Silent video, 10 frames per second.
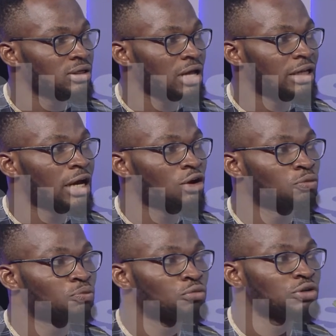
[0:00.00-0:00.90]
And they are
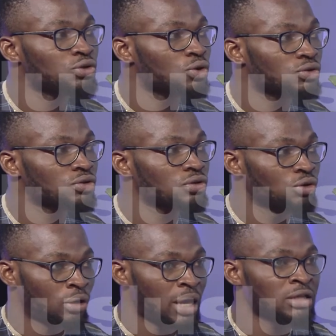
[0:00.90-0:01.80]
not promiscuous.
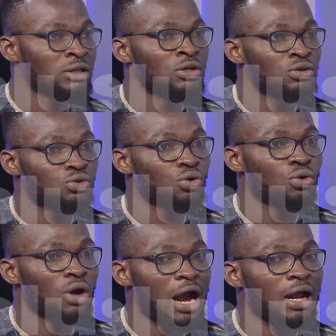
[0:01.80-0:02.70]
all right? So
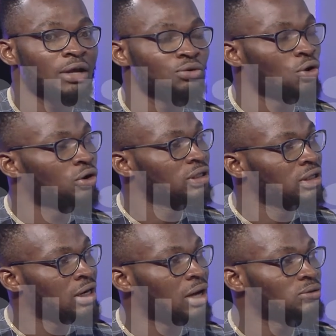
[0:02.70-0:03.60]
how can you on the
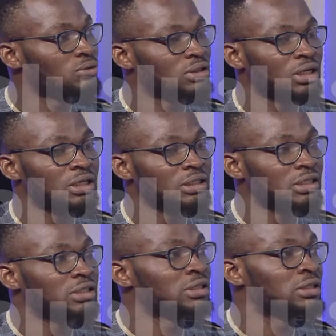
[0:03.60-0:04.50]
ground to say,
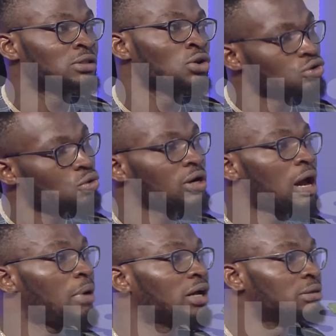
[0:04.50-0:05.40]
this is this? So what
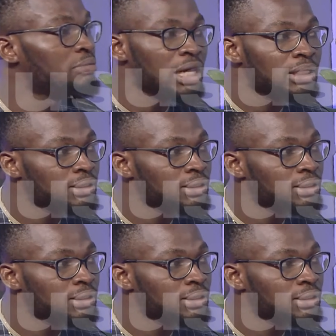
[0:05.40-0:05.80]
about the men?